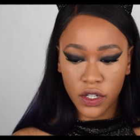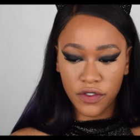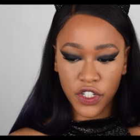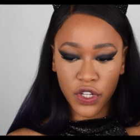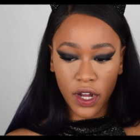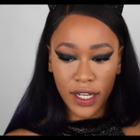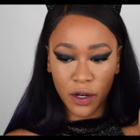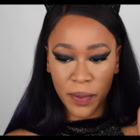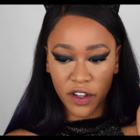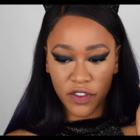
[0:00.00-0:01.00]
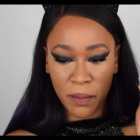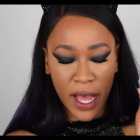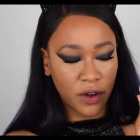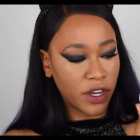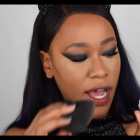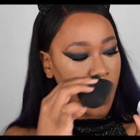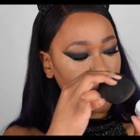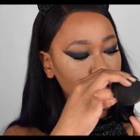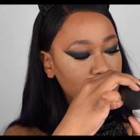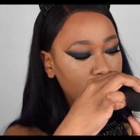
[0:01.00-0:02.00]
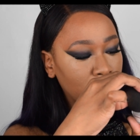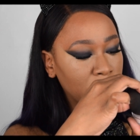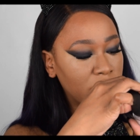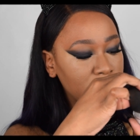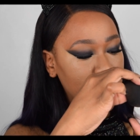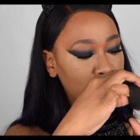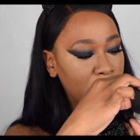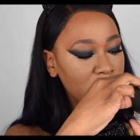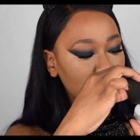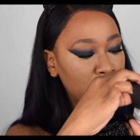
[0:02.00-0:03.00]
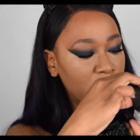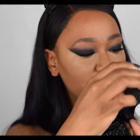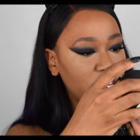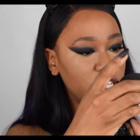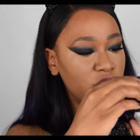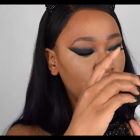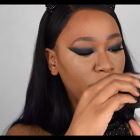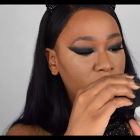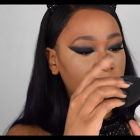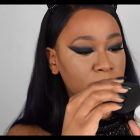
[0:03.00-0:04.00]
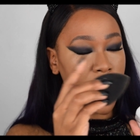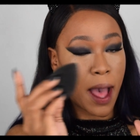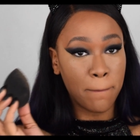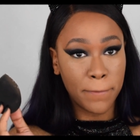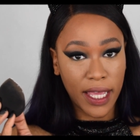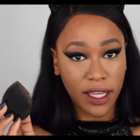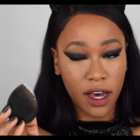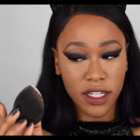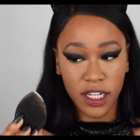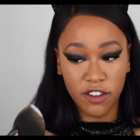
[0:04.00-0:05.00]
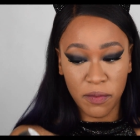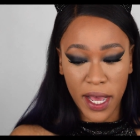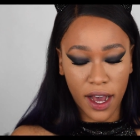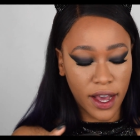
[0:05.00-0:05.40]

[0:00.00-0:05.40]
So I've just got a little bit of the powder out and I'm gonna dab my sponge into it and bake underneath my